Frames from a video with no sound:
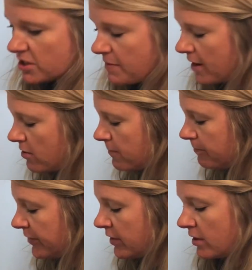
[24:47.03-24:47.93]
them out,
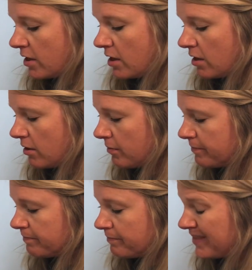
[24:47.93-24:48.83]

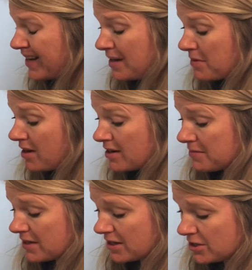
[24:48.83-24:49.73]
and I'm not
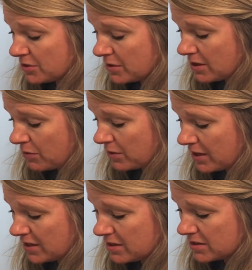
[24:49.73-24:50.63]
going to do it. I want to
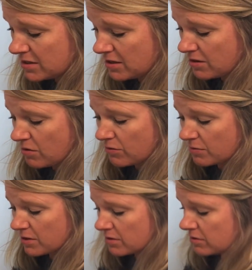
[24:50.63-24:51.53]
get this done and over
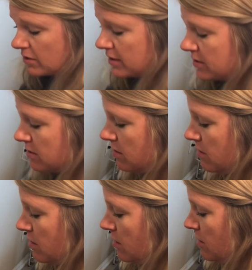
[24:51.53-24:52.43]
with. You guys
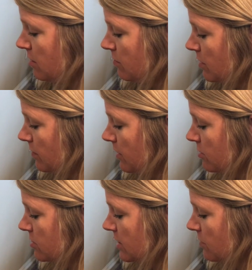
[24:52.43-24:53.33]
probably
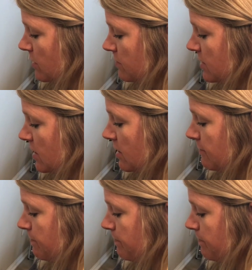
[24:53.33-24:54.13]
understand what I'm saying.